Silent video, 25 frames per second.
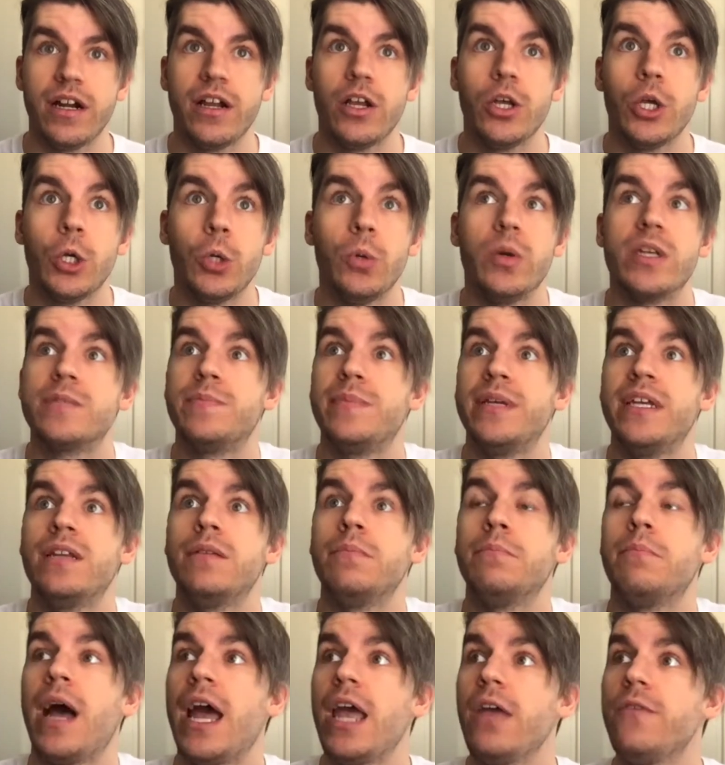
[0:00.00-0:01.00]
who has been
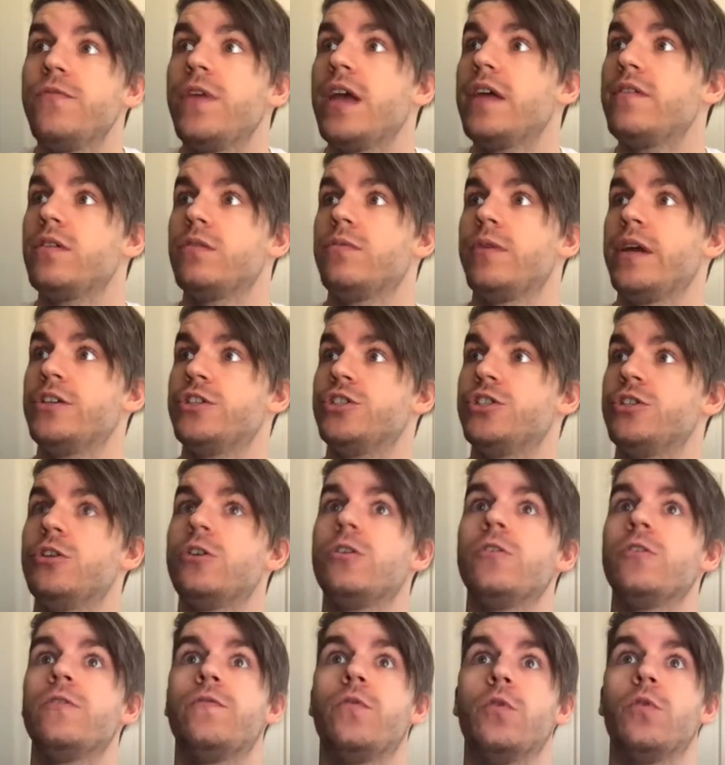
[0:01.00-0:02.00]
my favorite Ranger
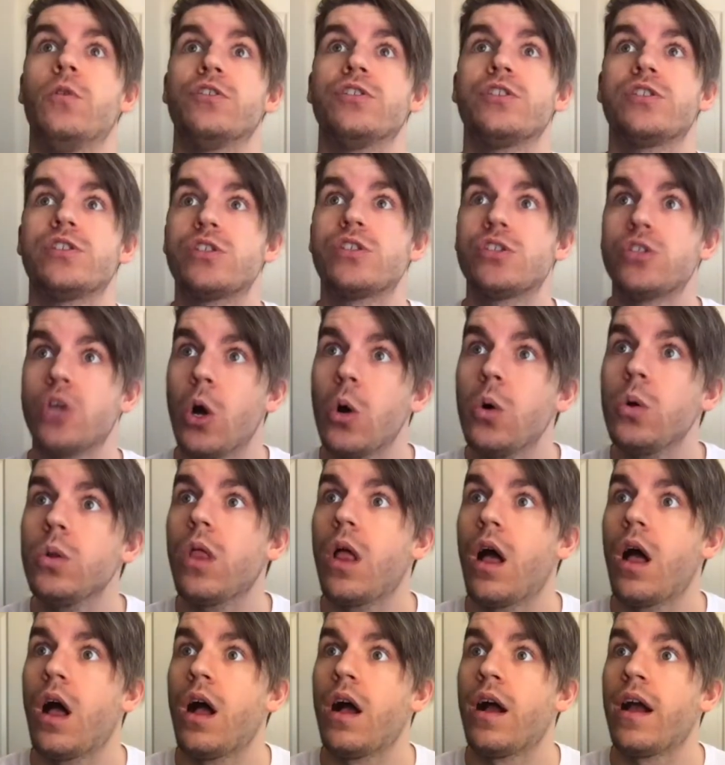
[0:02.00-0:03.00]
for so
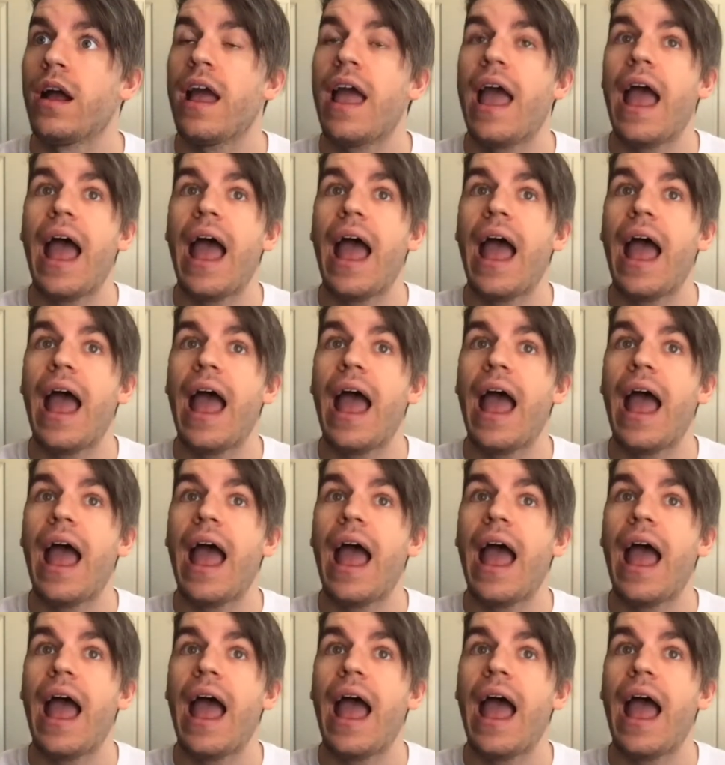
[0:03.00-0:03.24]
long.